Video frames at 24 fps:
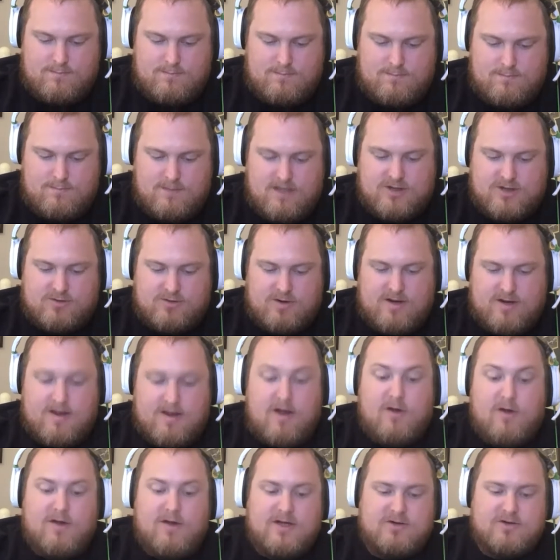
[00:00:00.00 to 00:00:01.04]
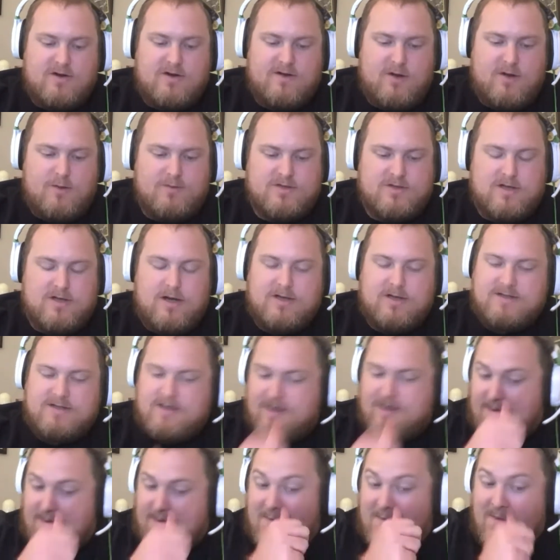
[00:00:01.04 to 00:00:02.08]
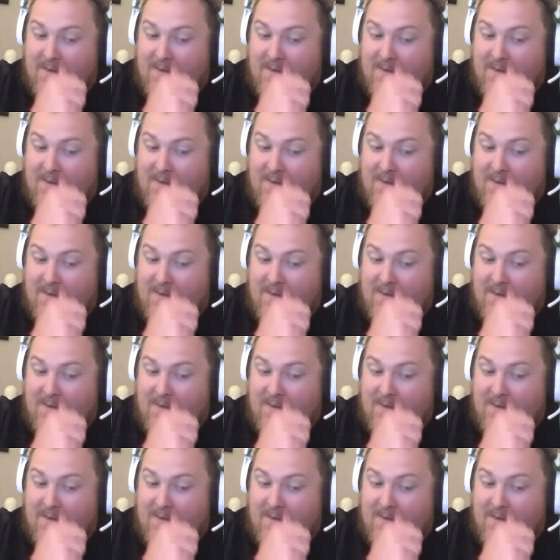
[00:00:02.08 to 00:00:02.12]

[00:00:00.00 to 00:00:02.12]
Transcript: That's right. Oh, that's right. They almost lost to them.